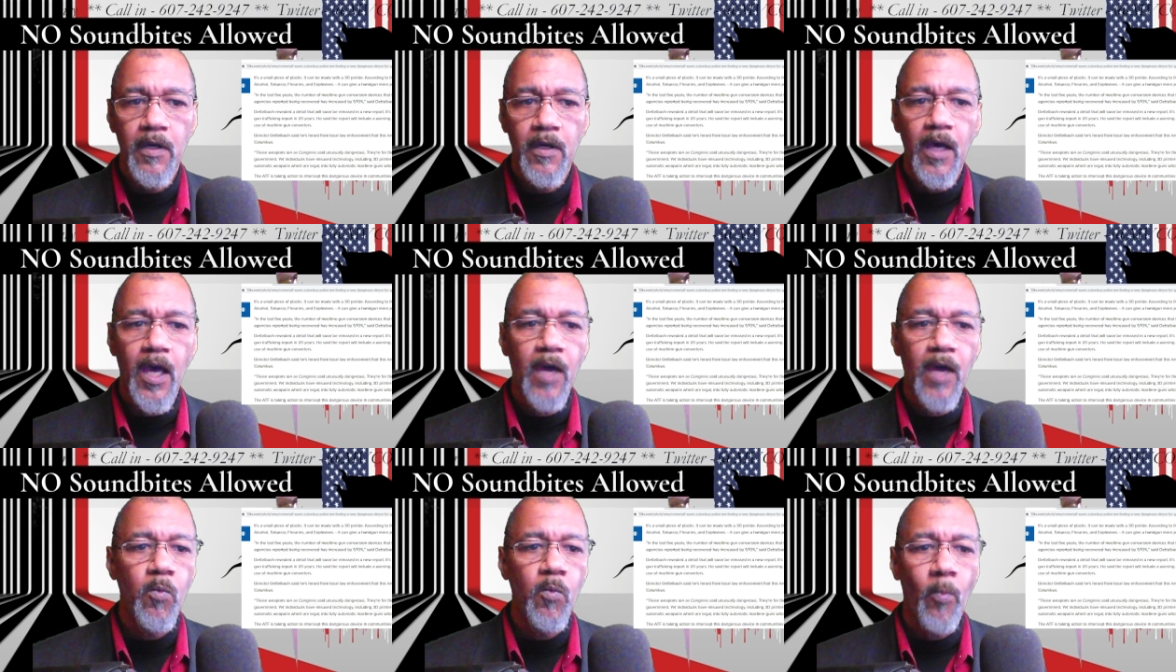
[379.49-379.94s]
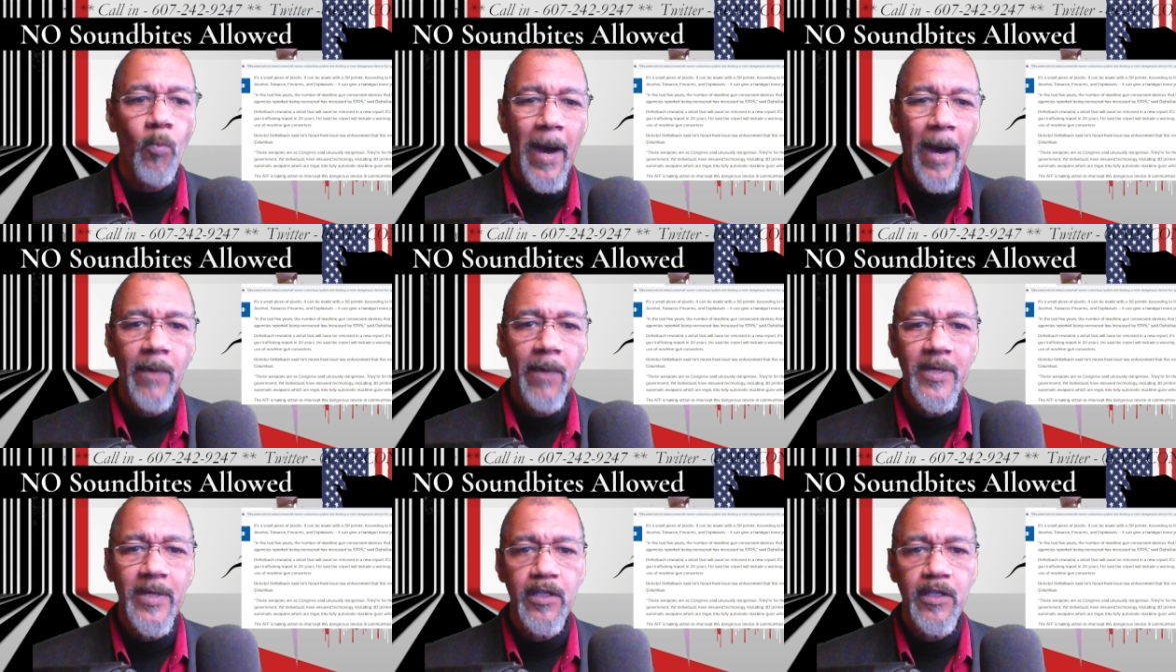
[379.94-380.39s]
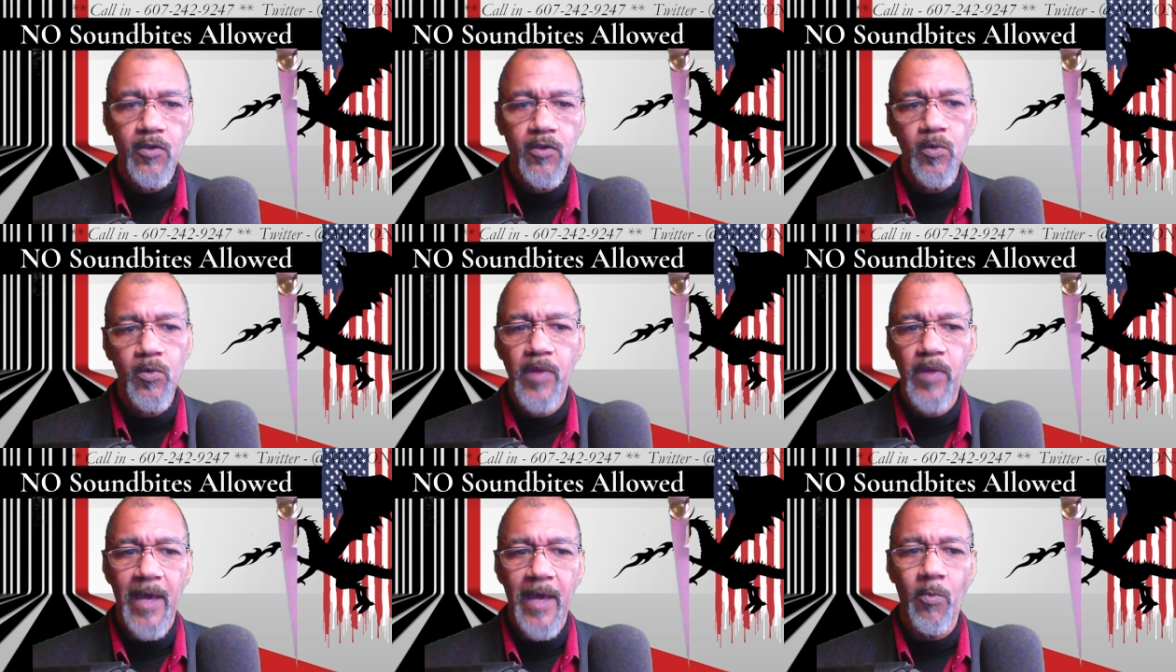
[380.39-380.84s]
And why would he do
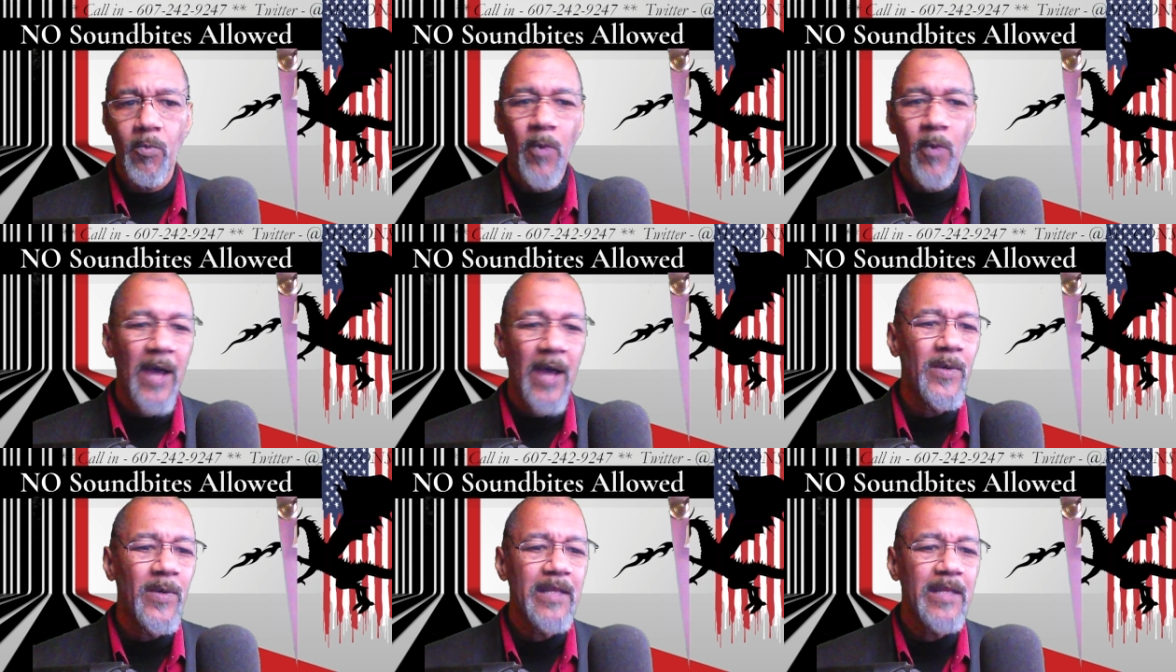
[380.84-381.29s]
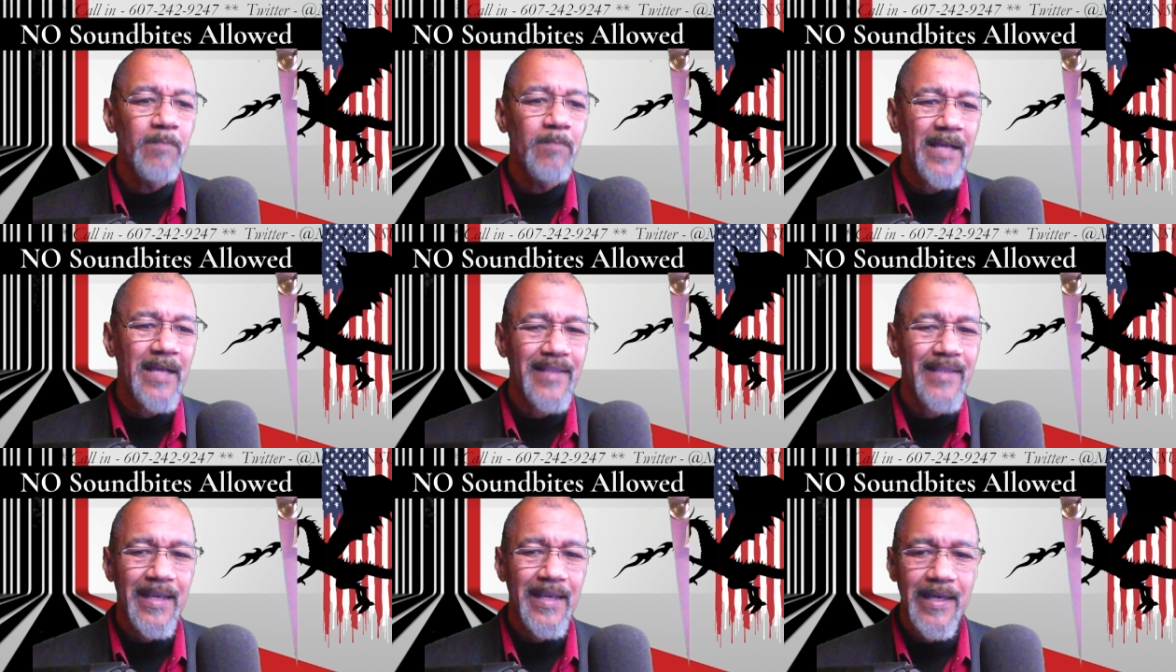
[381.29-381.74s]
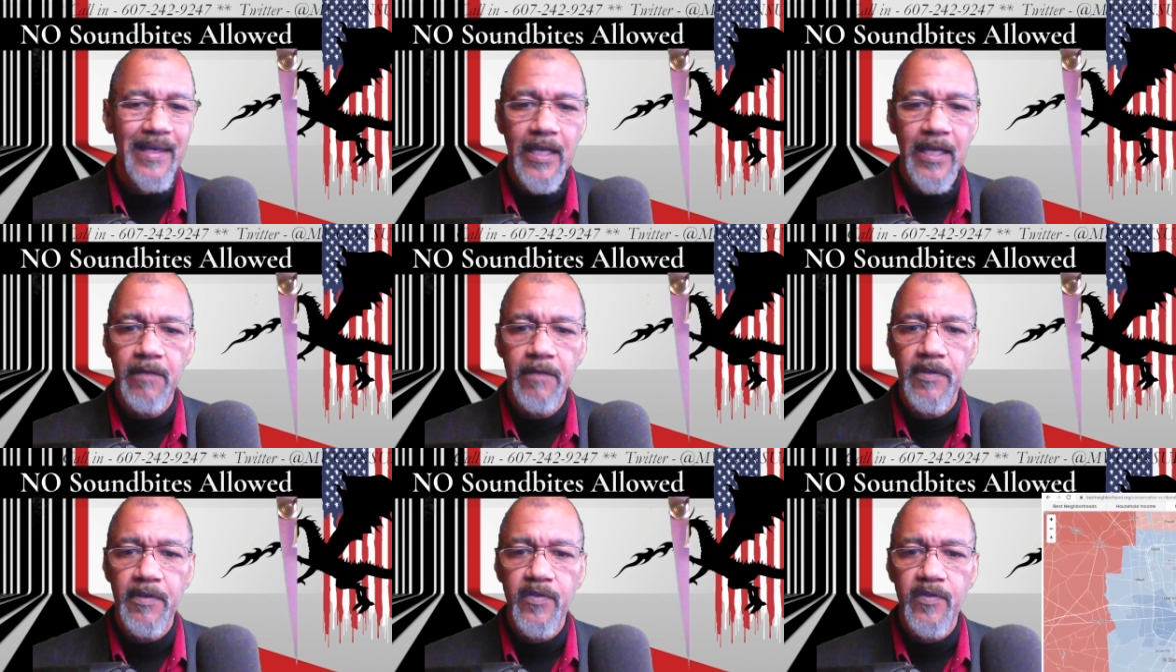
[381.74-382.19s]
that? Why would he make that kind
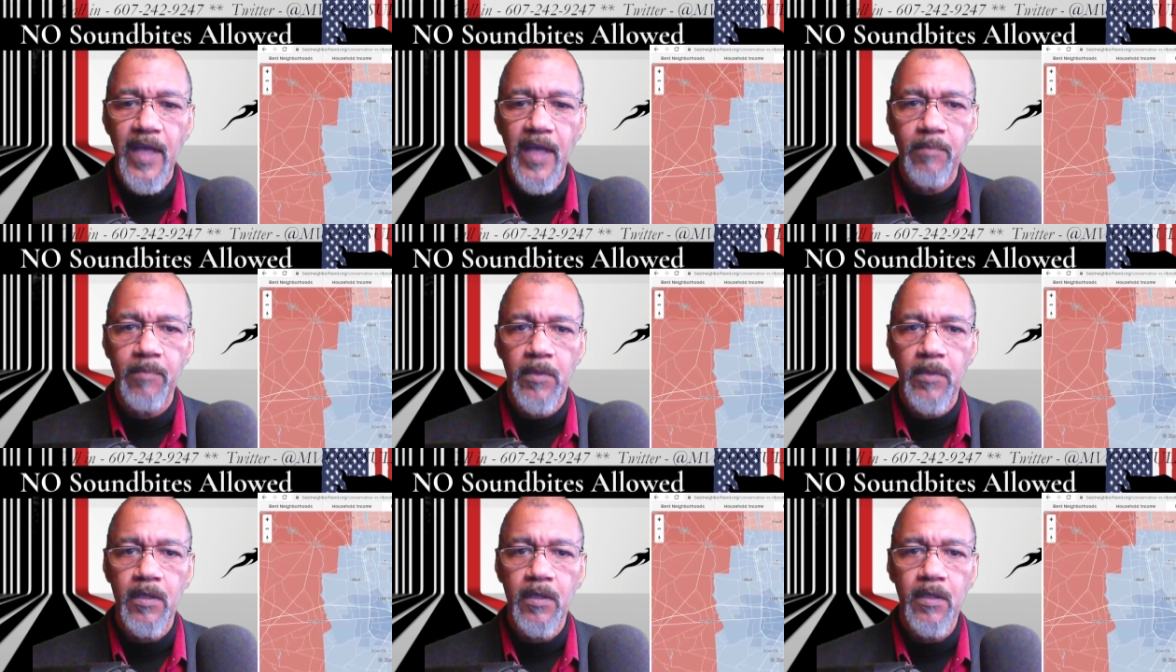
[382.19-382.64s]
of a statement?